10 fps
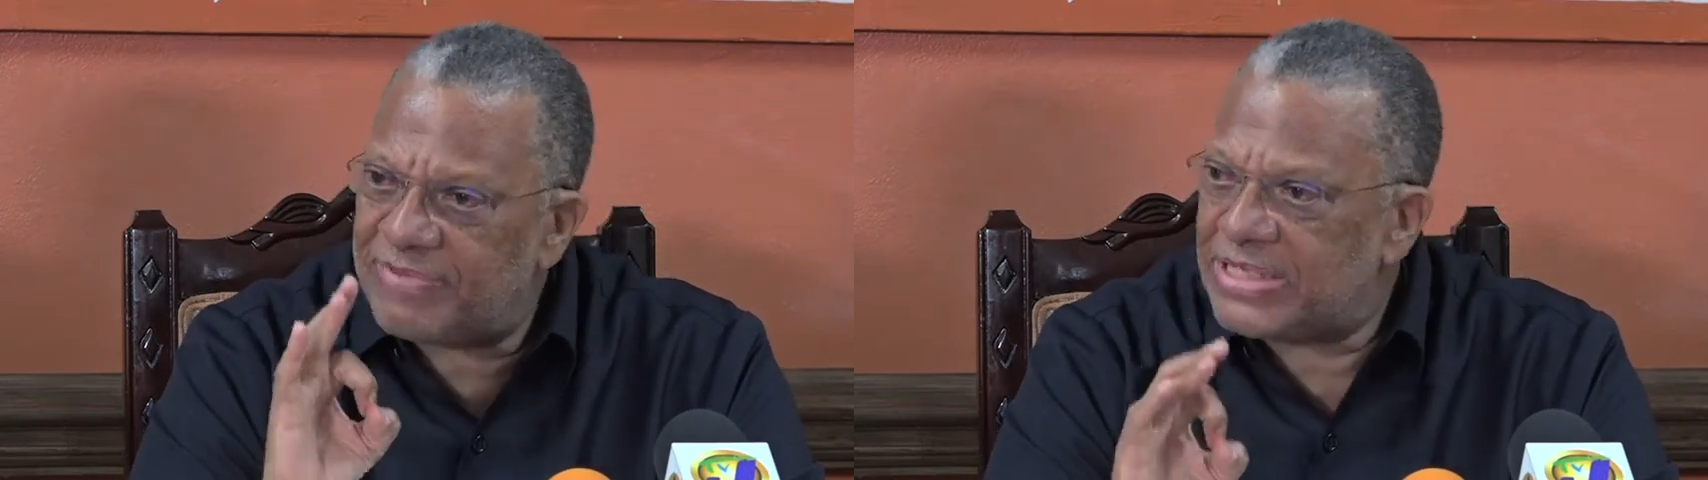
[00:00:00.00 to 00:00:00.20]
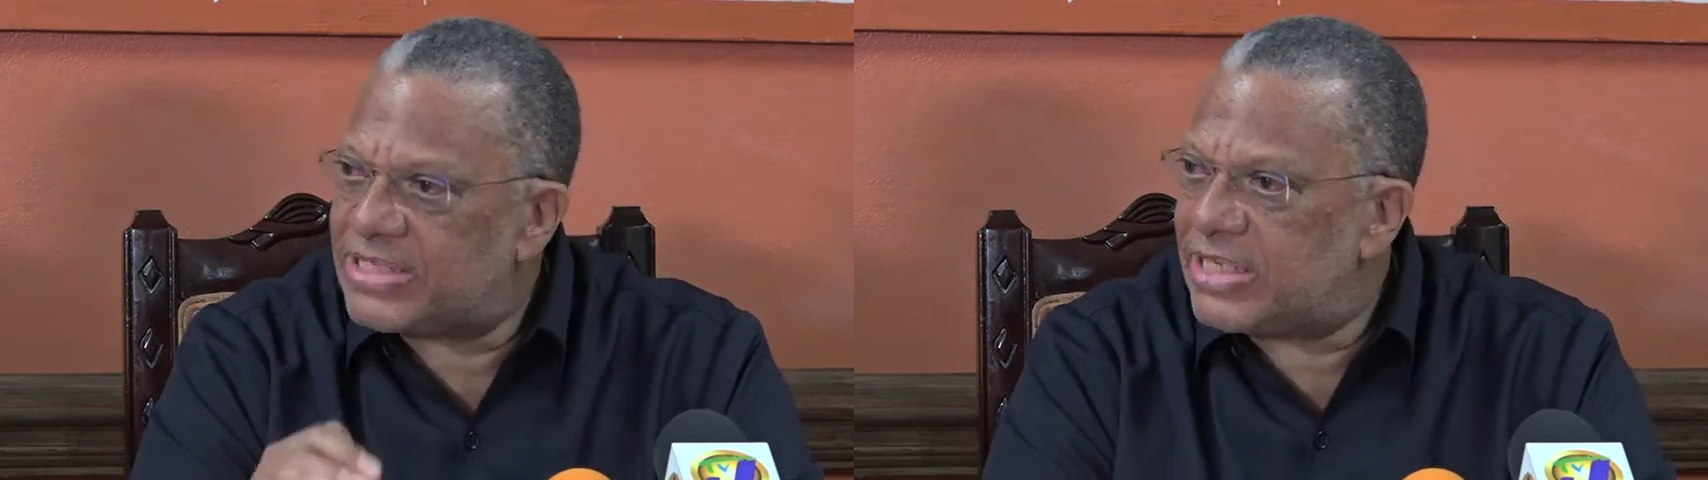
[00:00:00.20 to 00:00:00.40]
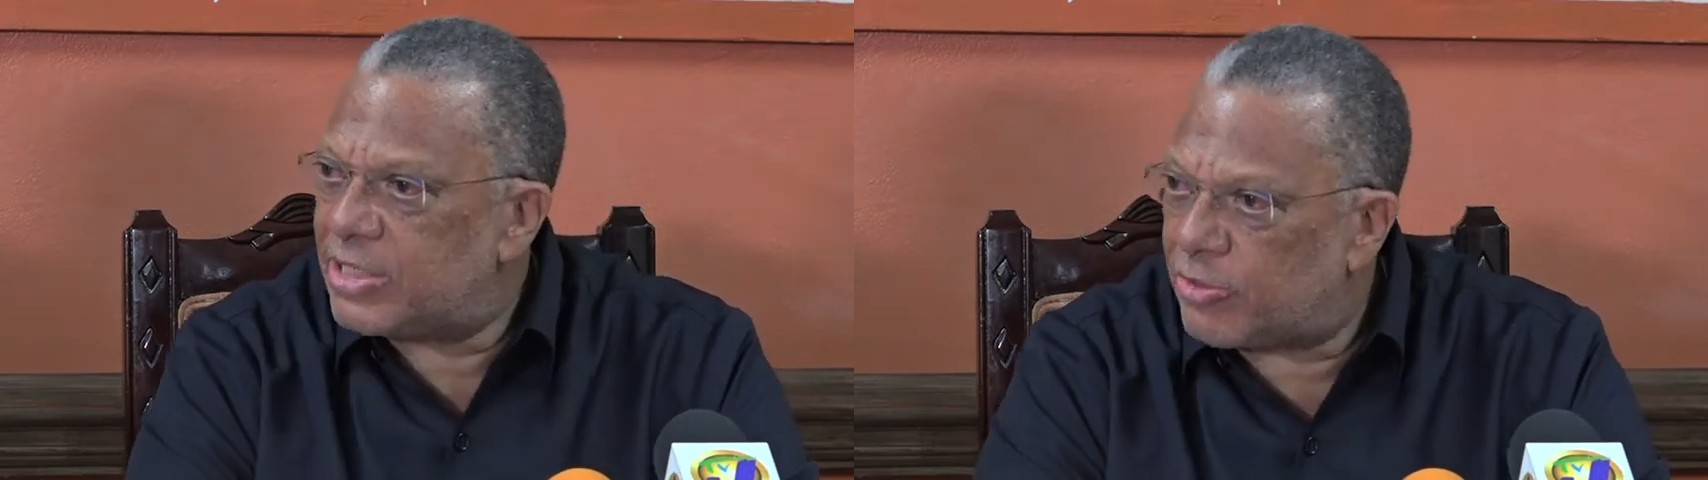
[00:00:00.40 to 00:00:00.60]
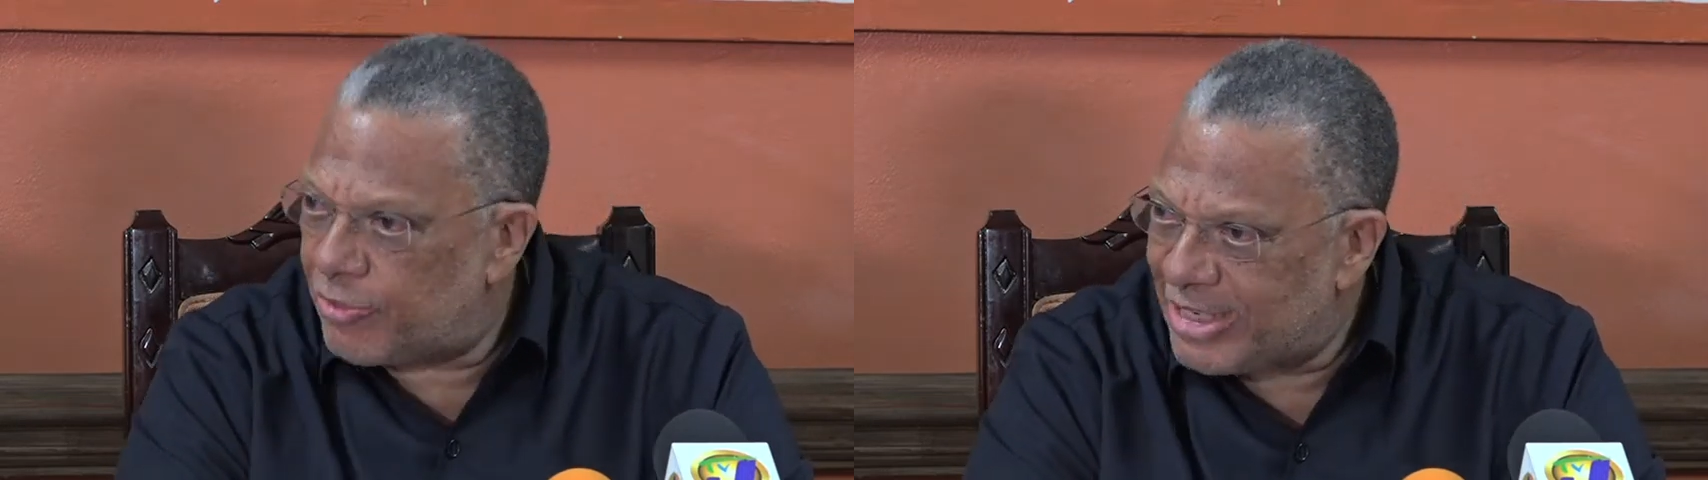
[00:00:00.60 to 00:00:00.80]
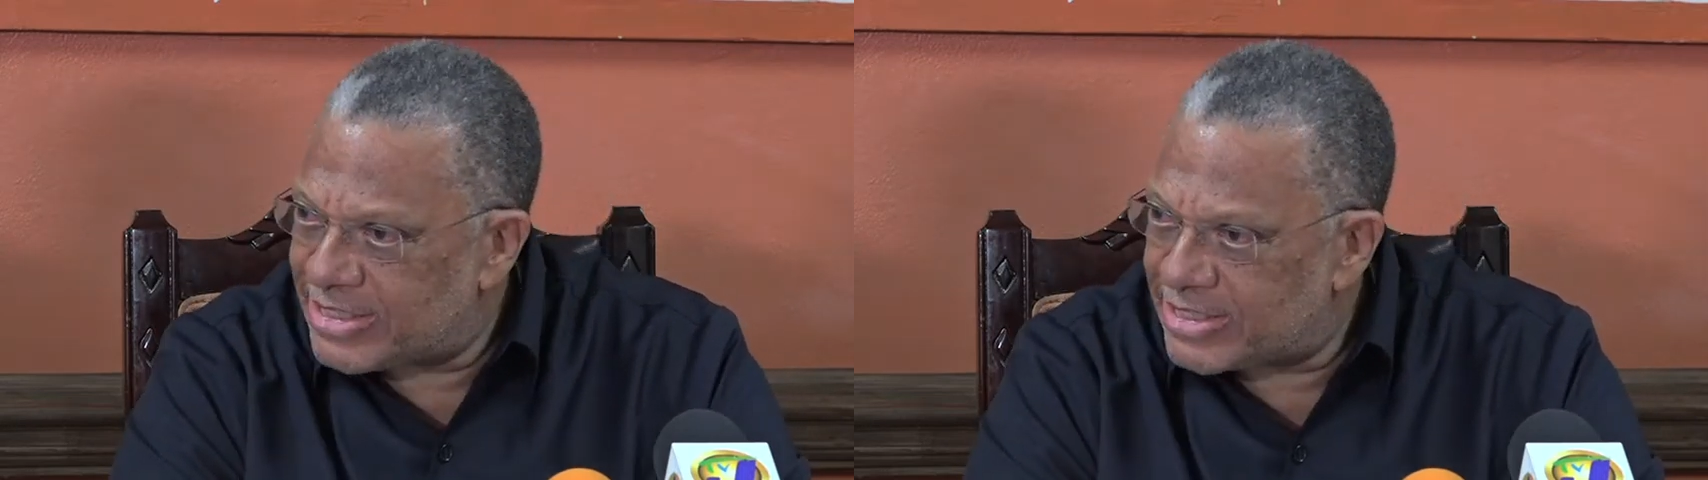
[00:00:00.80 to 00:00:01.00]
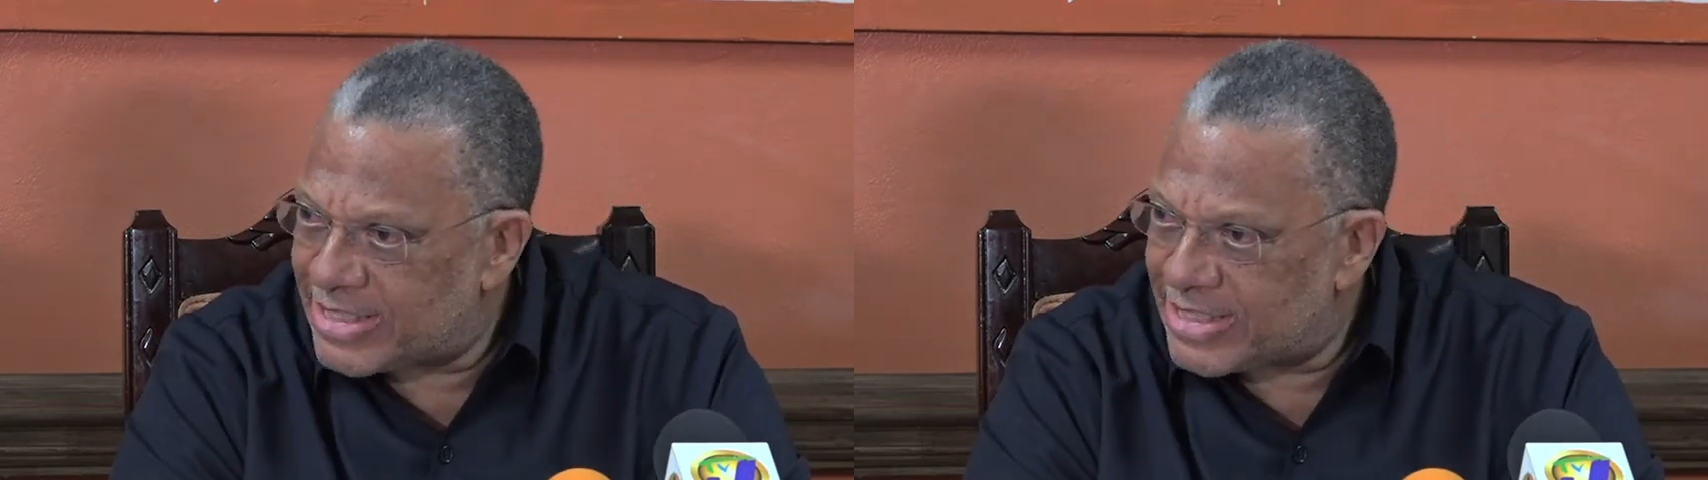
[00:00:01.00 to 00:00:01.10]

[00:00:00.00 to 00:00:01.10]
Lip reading: this increase